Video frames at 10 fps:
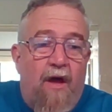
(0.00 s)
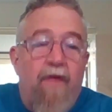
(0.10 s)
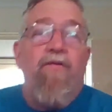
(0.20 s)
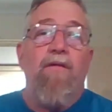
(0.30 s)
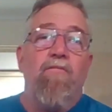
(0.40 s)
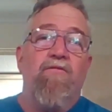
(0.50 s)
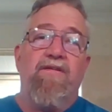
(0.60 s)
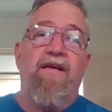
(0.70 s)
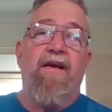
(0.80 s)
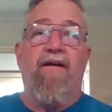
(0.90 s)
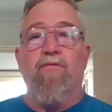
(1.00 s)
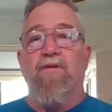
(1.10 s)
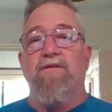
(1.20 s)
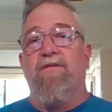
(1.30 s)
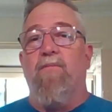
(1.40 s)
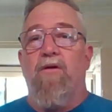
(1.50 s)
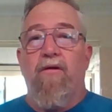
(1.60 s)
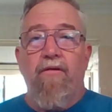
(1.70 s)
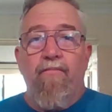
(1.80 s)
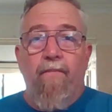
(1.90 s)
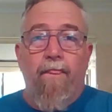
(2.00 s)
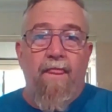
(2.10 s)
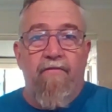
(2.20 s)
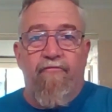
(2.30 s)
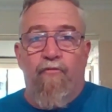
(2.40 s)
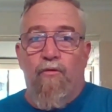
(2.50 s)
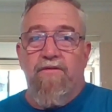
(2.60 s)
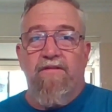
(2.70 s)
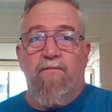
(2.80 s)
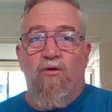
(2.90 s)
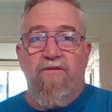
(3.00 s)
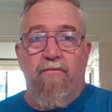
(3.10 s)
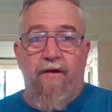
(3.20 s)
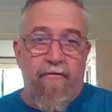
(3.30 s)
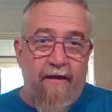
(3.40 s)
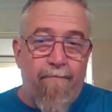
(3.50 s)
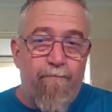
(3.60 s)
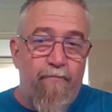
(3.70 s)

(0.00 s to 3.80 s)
Hopefully, we'll see everyone tomorrow for some more Terraria.